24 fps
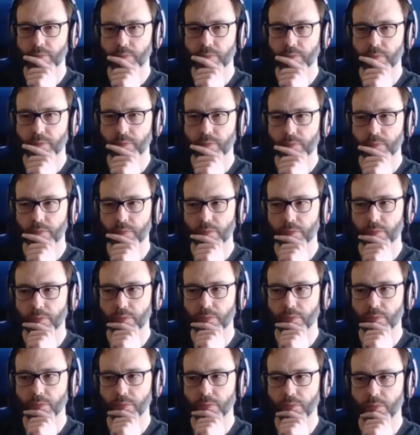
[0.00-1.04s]

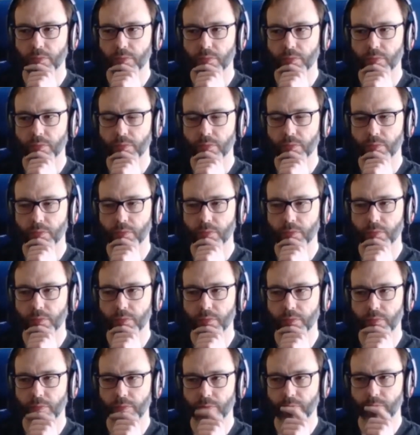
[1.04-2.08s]

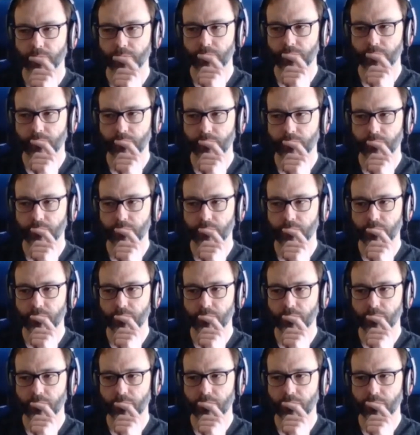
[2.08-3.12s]

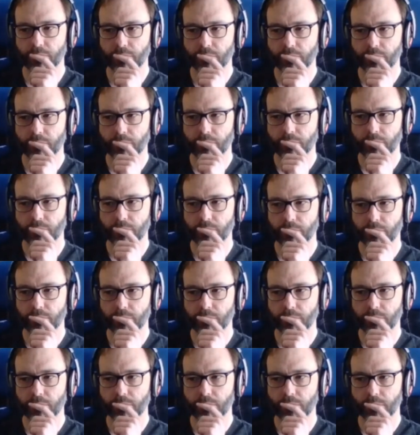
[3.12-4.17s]

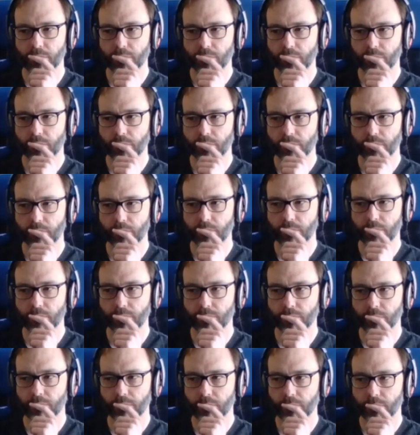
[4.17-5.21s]

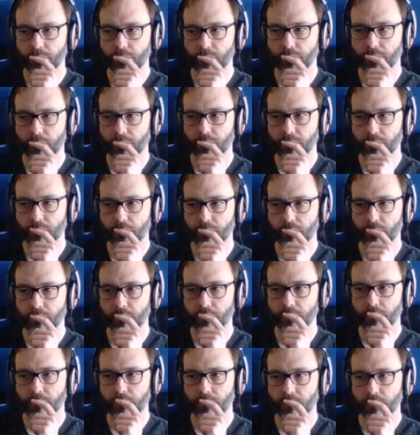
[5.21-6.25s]

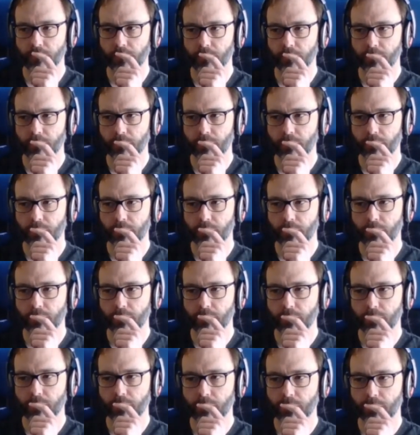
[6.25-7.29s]

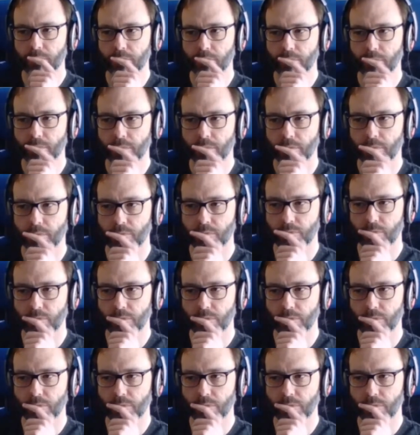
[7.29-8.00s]
No words are spoken by the person on screen.